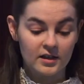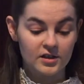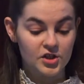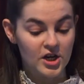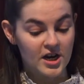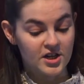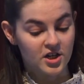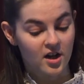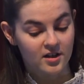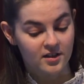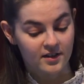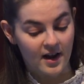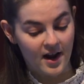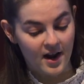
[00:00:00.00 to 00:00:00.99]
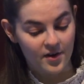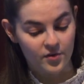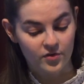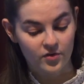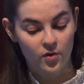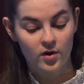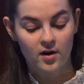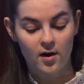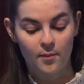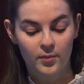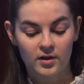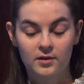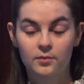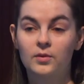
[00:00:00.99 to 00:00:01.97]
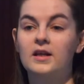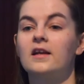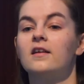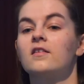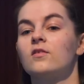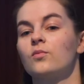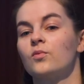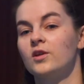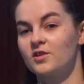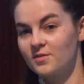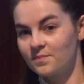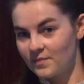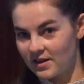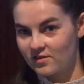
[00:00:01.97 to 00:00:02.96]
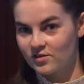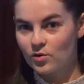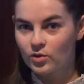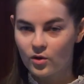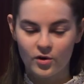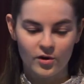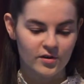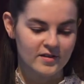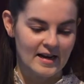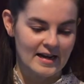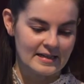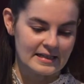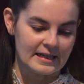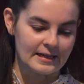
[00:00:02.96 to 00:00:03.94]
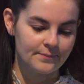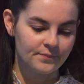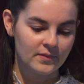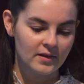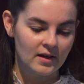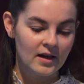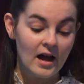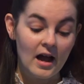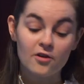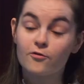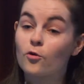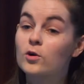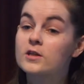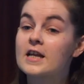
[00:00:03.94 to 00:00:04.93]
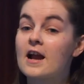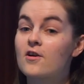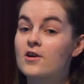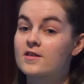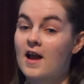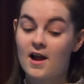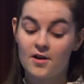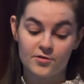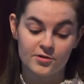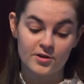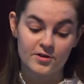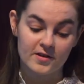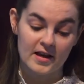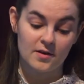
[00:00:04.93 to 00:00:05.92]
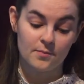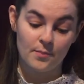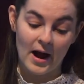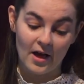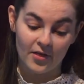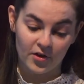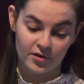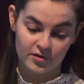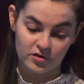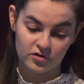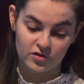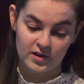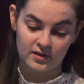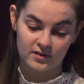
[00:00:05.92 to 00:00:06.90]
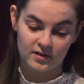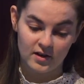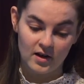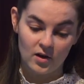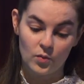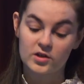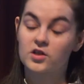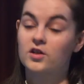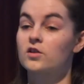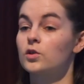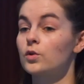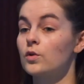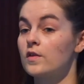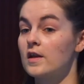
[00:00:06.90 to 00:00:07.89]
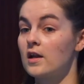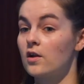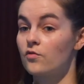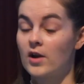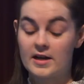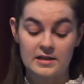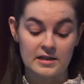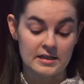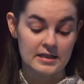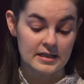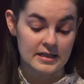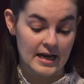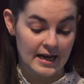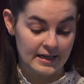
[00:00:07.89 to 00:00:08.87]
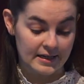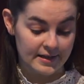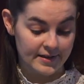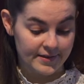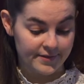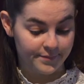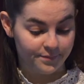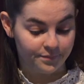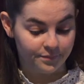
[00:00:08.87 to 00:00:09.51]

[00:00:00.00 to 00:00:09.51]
Cheshunt House on Cumberland Place, which is no longer standing, and 4 terrace houses in Bathurst Street, which Lucy rented to tenants.